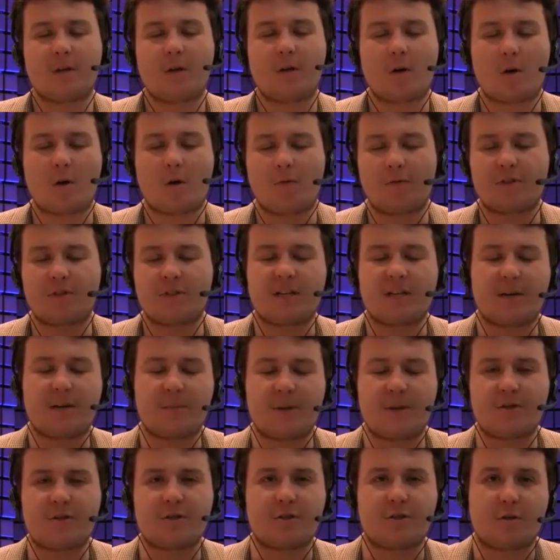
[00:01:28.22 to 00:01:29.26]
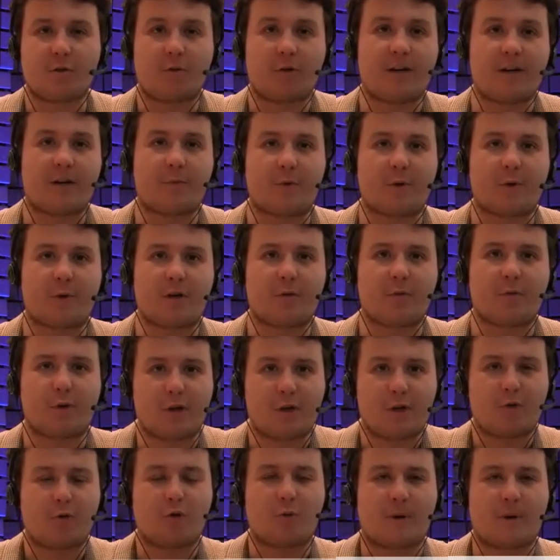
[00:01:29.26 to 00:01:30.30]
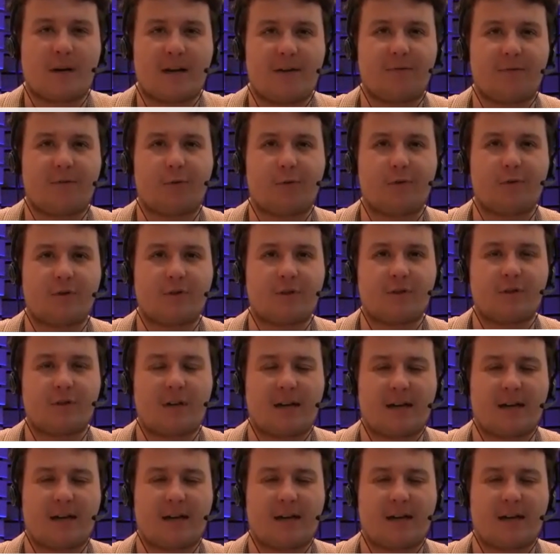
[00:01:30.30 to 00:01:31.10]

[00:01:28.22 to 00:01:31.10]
Obviously, I mentioned already we're gonna talk about influencers,